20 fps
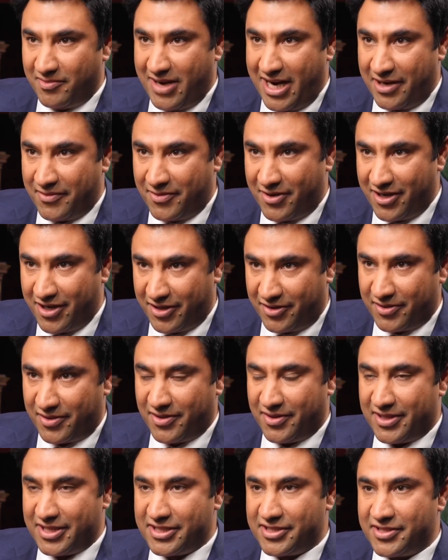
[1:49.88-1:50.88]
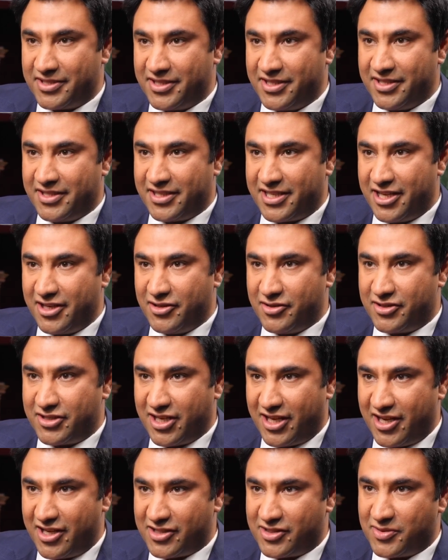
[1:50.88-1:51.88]
marijuana growers. Can you
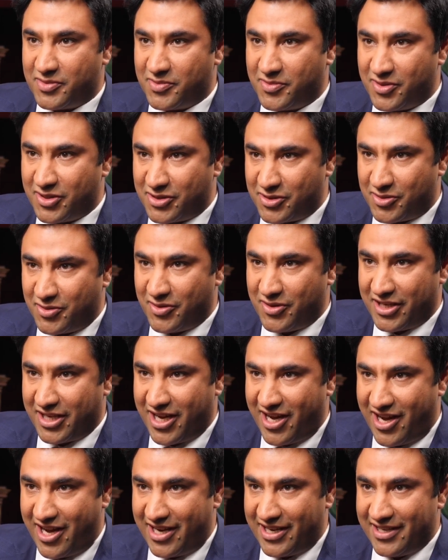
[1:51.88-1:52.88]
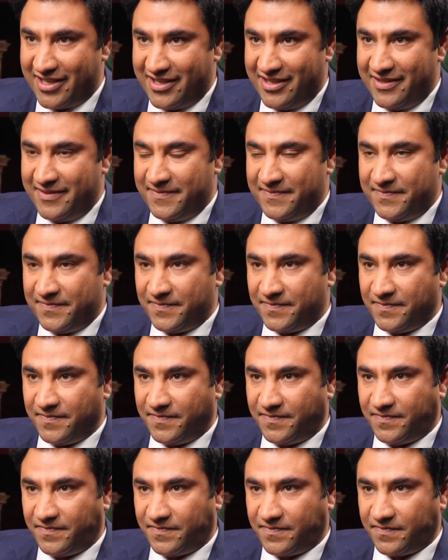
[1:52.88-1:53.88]
tell us what's going on?
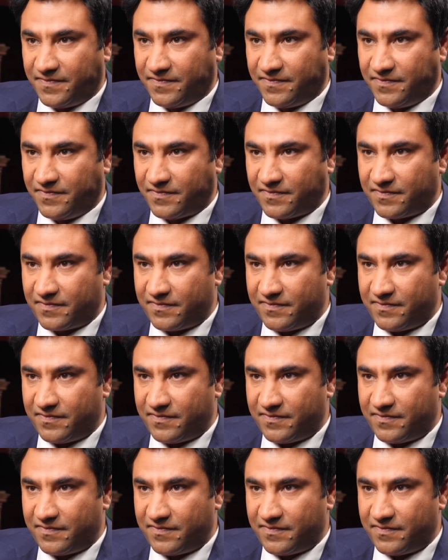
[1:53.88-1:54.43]
Definitely, and I'll